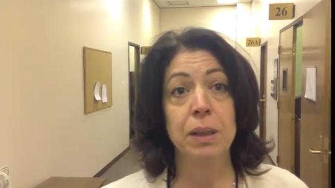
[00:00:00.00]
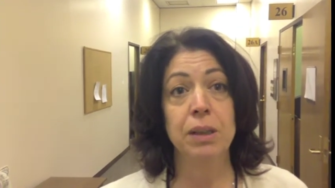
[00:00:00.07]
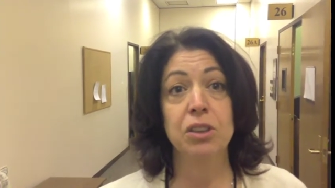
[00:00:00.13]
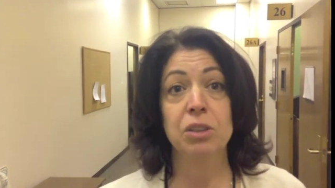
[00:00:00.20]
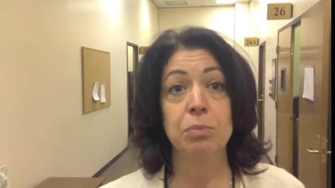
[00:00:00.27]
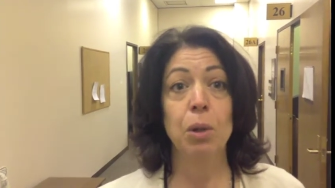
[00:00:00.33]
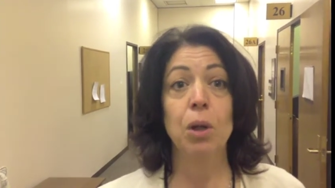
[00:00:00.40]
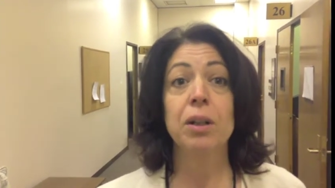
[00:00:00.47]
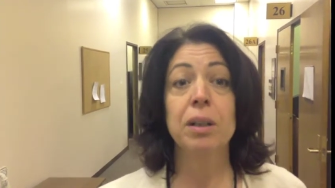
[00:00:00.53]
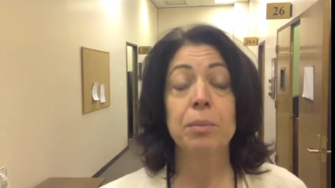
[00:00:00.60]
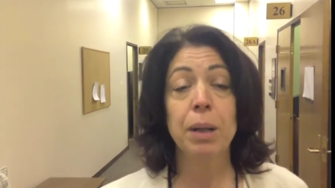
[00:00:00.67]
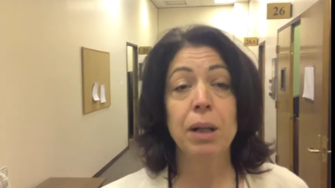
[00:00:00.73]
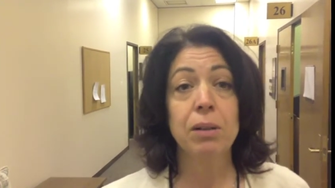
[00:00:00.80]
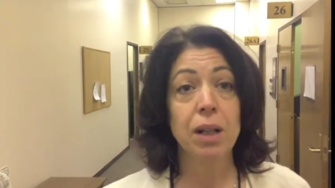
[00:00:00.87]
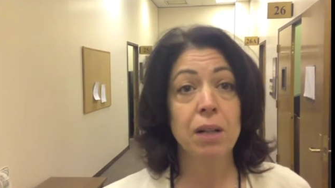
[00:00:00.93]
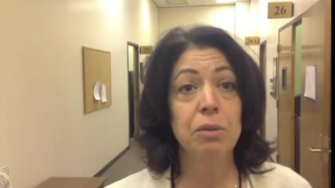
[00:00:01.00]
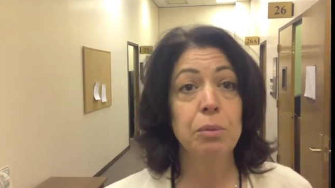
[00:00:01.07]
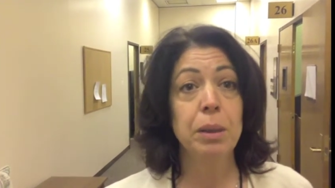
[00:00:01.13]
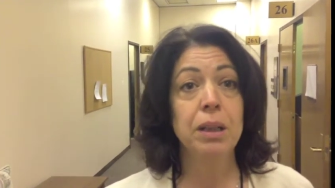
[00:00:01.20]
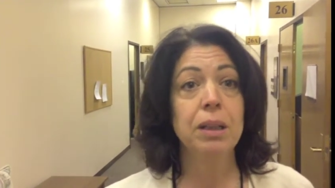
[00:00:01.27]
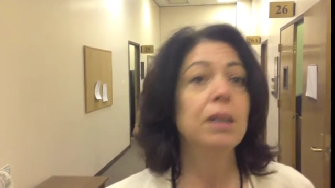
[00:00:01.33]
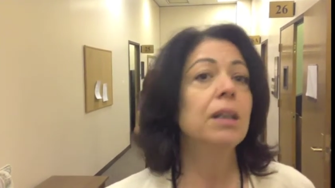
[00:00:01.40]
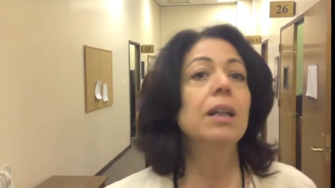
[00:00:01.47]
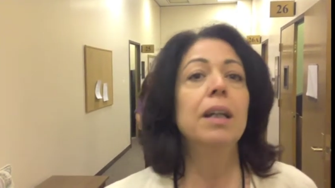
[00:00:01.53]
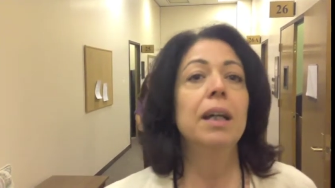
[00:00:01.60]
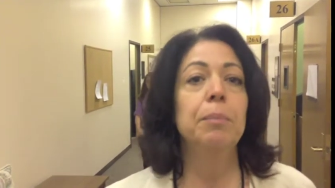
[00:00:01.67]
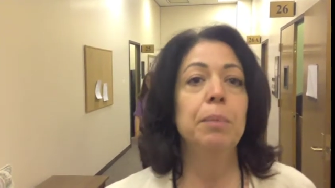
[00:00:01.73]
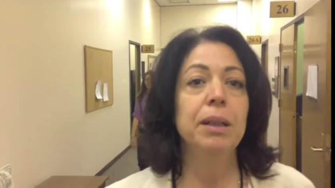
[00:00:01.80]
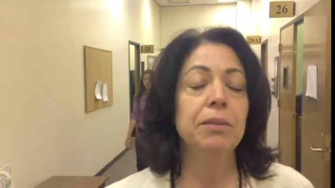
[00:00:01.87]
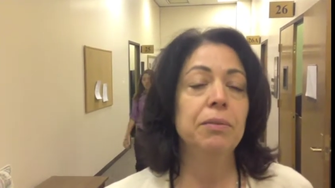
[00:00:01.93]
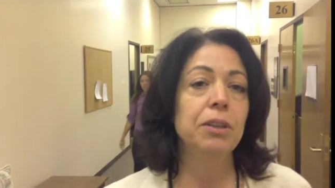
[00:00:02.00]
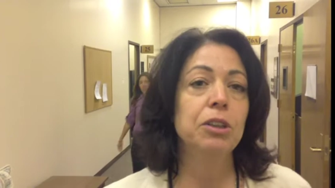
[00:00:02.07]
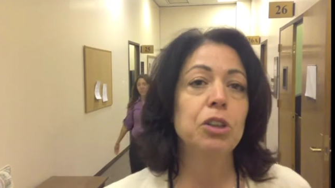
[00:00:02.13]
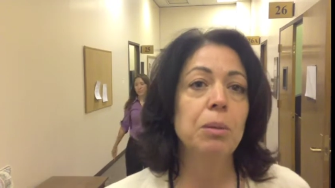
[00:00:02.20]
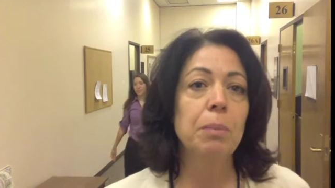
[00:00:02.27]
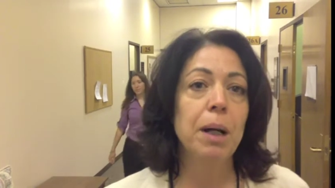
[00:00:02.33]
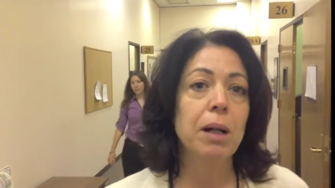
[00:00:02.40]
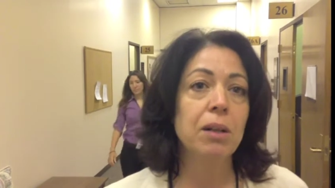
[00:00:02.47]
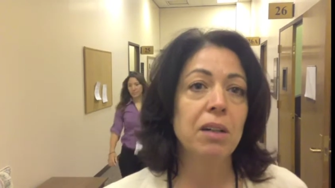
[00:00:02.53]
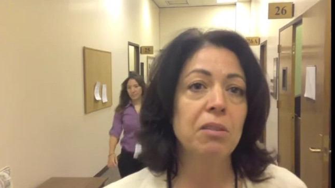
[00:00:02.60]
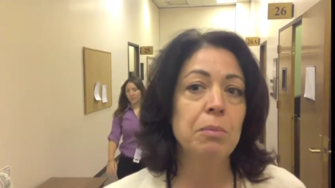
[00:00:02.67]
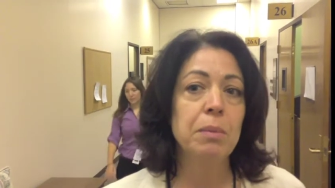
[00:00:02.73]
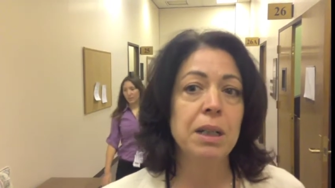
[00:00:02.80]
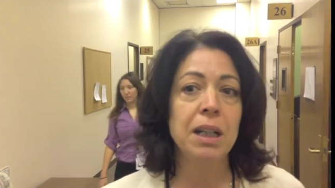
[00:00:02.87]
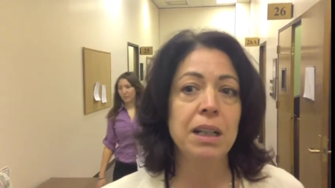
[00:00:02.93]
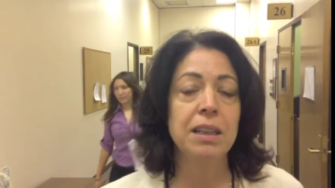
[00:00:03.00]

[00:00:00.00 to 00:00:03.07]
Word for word: being smart about government and being efficient about government.